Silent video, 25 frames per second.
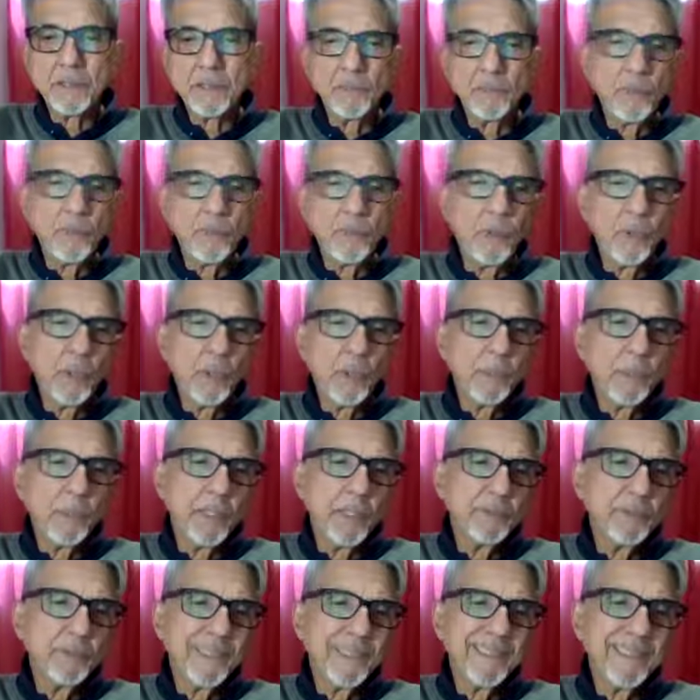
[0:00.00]
in the form
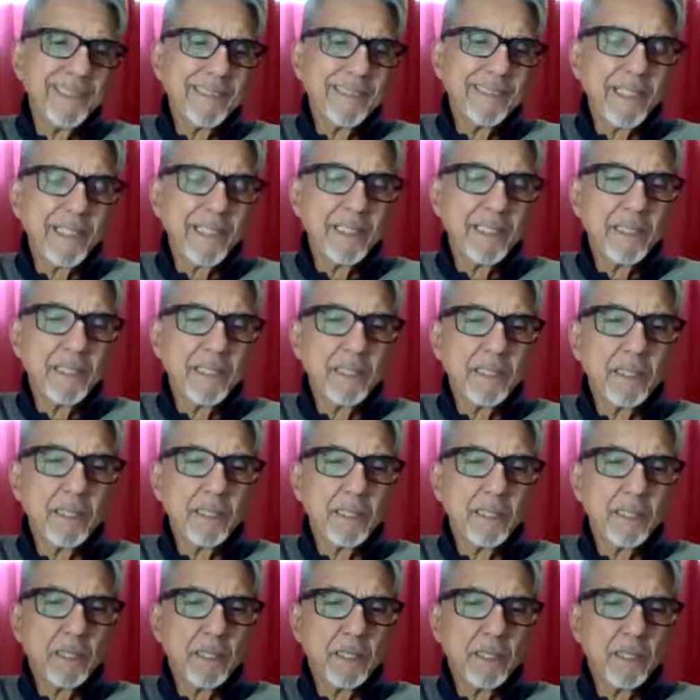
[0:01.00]
of the entire
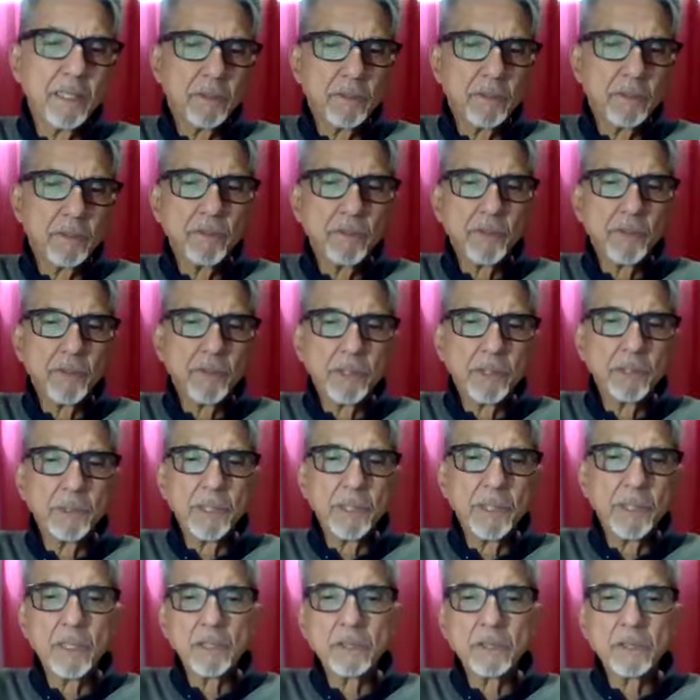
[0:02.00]
universe,
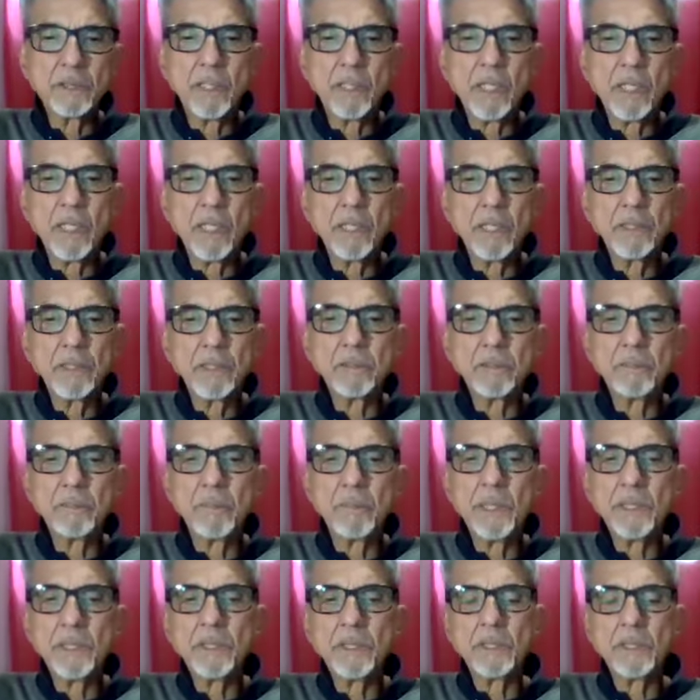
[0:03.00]
because God is a
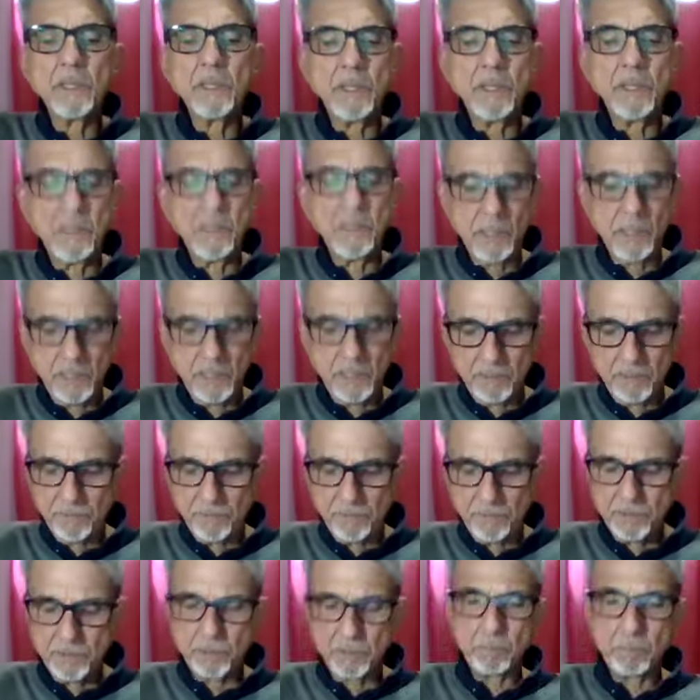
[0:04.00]
mixture of
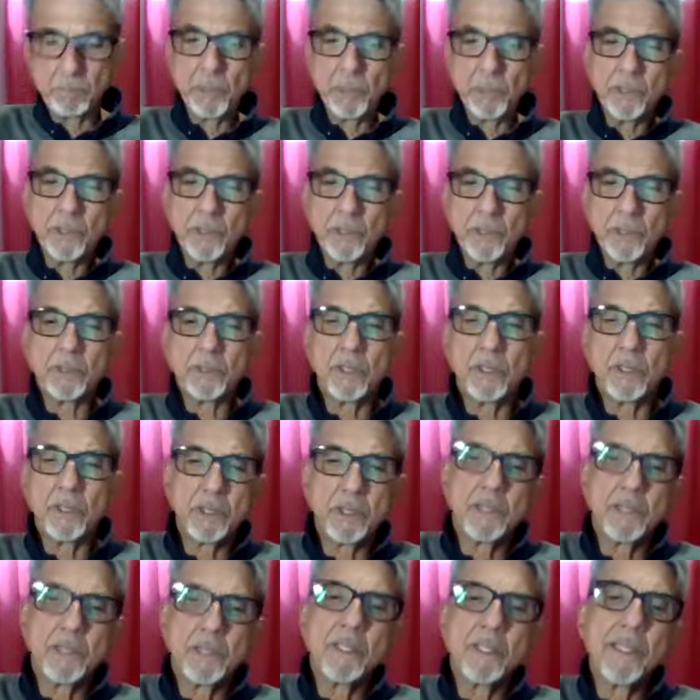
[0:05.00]
spirit,
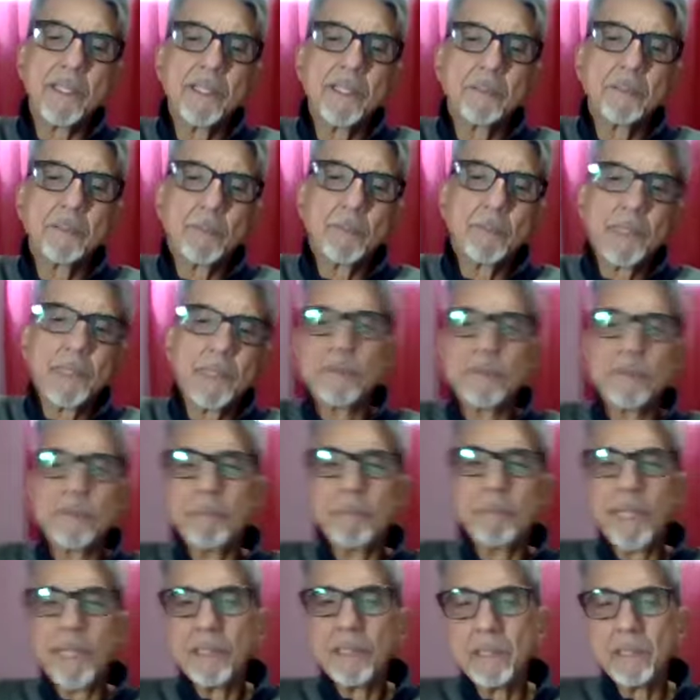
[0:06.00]
consciousness, plus
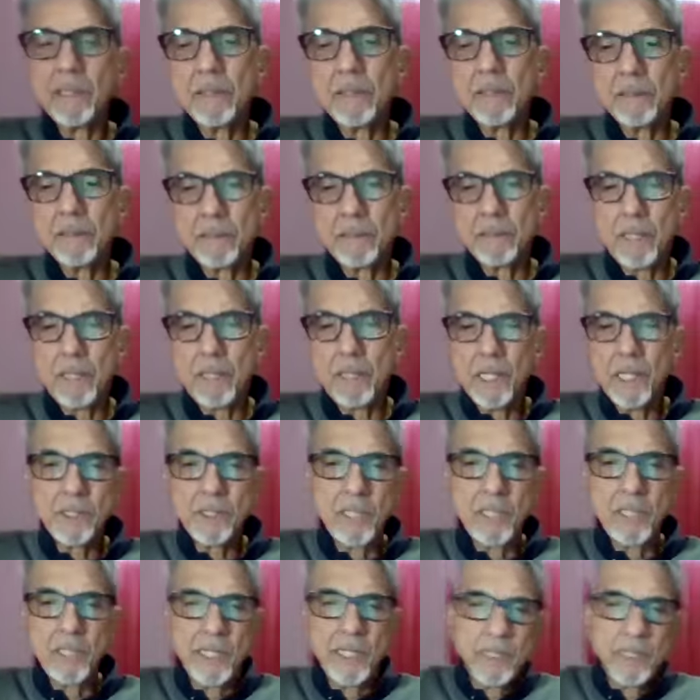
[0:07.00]
matter
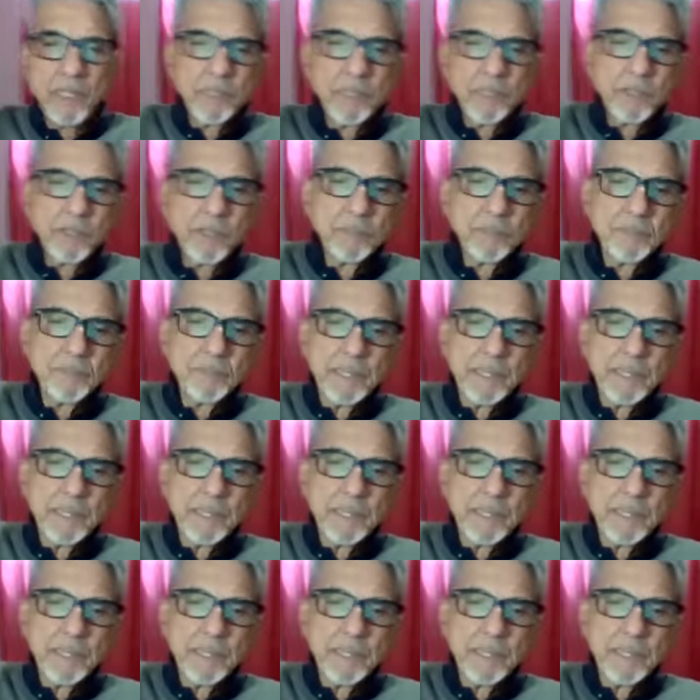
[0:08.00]
slash energy.